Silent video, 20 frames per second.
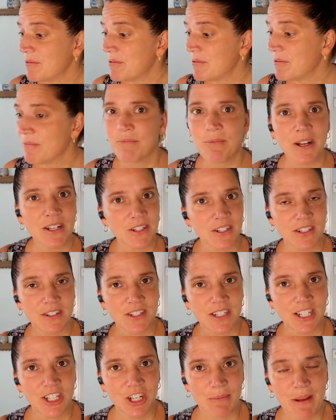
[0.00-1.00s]
Went to
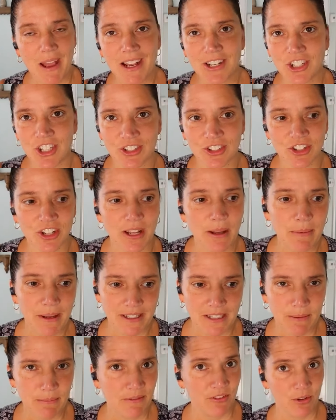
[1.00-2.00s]
TJ Maxx yesterday and
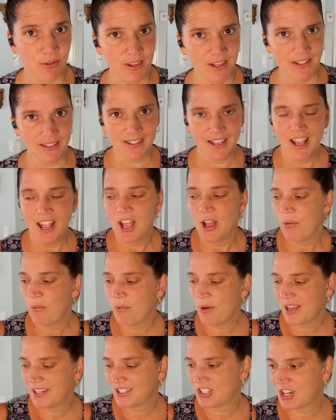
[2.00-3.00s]
picked up a few things.
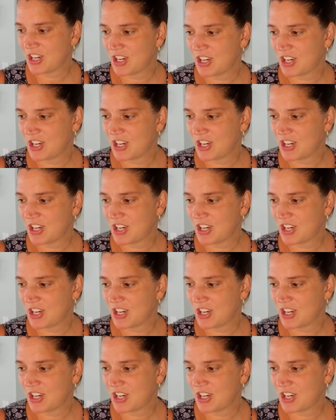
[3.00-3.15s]
Went.